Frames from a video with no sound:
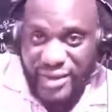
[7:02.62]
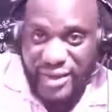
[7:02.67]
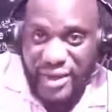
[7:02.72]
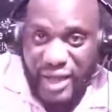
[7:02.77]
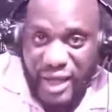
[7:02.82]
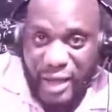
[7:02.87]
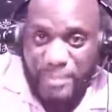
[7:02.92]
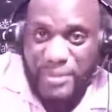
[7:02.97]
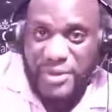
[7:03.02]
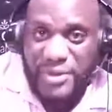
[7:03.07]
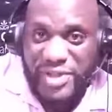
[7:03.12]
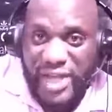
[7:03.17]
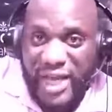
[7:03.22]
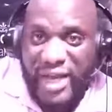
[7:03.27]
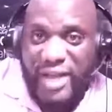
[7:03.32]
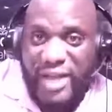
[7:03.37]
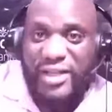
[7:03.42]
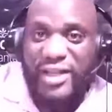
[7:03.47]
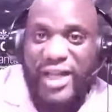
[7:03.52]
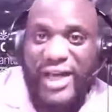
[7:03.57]
up and
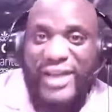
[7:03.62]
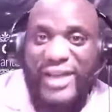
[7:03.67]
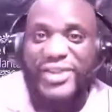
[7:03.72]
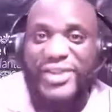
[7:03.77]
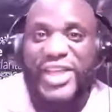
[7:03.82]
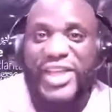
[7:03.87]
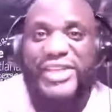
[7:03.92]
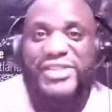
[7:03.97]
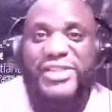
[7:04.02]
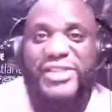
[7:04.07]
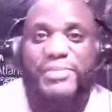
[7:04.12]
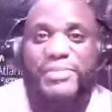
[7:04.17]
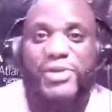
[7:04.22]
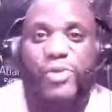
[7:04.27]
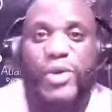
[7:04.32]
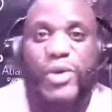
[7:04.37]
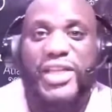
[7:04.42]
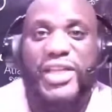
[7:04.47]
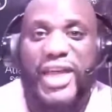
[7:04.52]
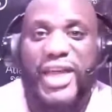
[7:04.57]
down, a lot of things in
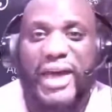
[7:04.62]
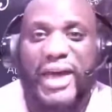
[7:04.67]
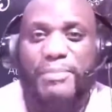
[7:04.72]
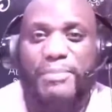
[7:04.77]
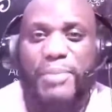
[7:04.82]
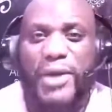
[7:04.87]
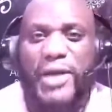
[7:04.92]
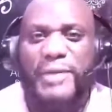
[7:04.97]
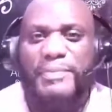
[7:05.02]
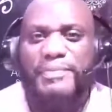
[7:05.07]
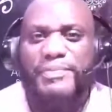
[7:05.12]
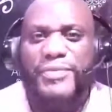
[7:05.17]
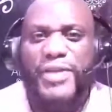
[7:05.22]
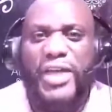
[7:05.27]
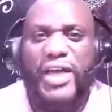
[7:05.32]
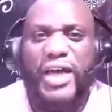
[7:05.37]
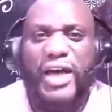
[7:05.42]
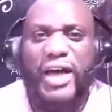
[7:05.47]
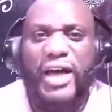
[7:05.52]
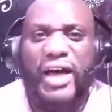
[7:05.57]
between that, but
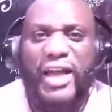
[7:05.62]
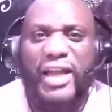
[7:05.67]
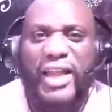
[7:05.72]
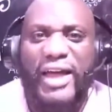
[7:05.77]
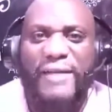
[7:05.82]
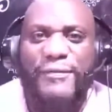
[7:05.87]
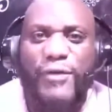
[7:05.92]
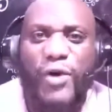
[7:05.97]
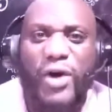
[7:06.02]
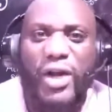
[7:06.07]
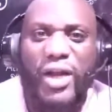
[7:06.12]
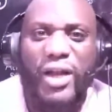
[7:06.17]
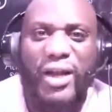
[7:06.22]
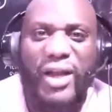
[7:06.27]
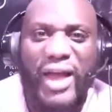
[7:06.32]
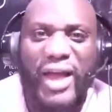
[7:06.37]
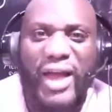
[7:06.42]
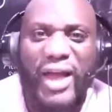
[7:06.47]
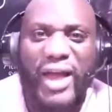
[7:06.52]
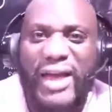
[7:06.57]
for a
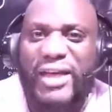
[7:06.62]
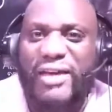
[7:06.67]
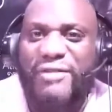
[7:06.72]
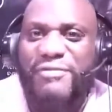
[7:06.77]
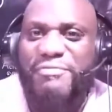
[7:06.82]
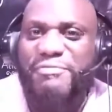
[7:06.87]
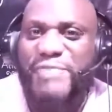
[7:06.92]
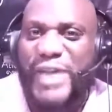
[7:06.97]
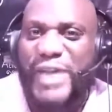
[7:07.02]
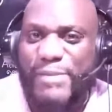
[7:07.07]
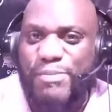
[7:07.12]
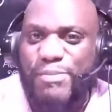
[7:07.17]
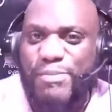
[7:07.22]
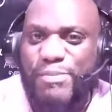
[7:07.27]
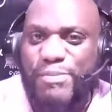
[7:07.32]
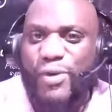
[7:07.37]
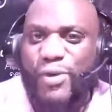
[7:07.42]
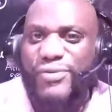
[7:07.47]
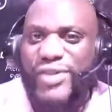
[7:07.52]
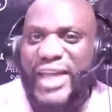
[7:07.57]
lot of
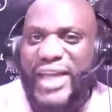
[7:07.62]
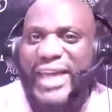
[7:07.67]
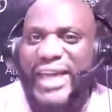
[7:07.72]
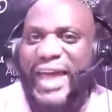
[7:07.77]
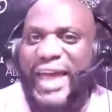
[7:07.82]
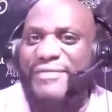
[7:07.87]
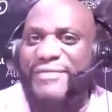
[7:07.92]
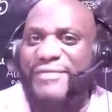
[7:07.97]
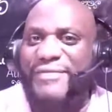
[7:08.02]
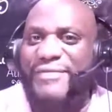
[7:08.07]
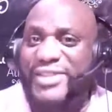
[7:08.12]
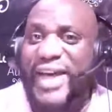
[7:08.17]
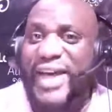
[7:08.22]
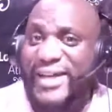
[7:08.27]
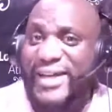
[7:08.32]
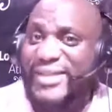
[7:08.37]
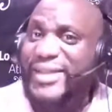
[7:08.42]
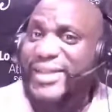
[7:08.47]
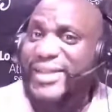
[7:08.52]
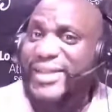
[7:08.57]
people, they have this
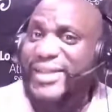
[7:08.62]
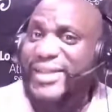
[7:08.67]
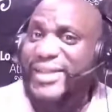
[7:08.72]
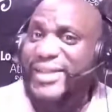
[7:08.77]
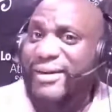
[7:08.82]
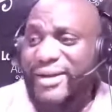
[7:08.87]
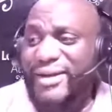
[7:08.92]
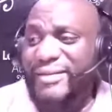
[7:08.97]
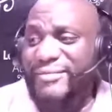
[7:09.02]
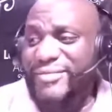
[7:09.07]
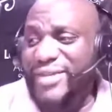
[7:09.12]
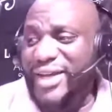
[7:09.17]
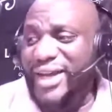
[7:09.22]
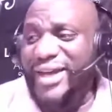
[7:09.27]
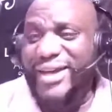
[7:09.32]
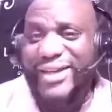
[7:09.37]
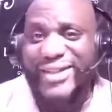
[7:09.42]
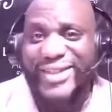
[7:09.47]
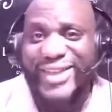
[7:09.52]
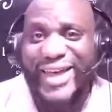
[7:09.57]
idea
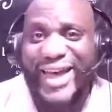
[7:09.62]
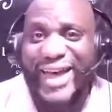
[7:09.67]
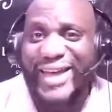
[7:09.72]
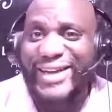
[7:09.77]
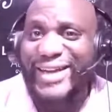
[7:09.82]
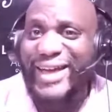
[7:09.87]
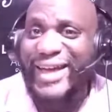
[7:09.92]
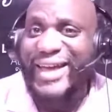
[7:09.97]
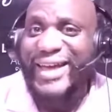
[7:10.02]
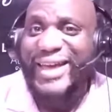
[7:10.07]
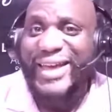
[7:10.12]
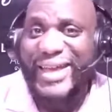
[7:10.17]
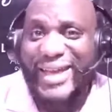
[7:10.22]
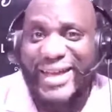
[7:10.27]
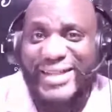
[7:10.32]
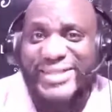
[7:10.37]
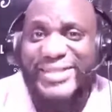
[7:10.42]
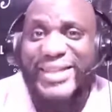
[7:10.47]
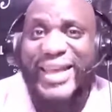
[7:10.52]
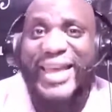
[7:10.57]
that
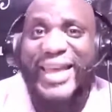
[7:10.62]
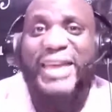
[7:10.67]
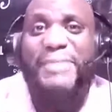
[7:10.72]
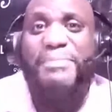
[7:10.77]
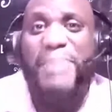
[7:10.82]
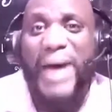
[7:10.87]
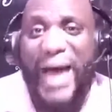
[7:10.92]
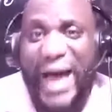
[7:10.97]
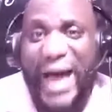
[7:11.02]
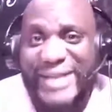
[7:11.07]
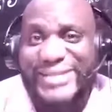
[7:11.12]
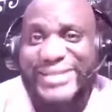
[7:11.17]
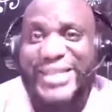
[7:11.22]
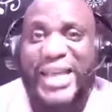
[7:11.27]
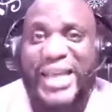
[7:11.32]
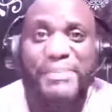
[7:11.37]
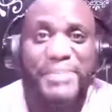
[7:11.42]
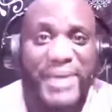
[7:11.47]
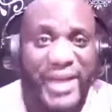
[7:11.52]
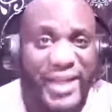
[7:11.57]
it's a
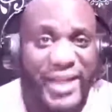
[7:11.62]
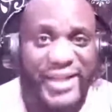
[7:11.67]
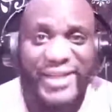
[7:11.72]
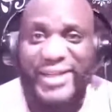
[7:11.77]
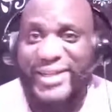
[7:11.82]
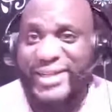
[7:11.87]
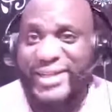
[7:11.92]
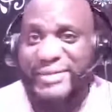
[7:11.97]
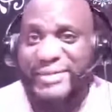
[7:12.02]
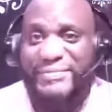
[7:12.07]
possibility.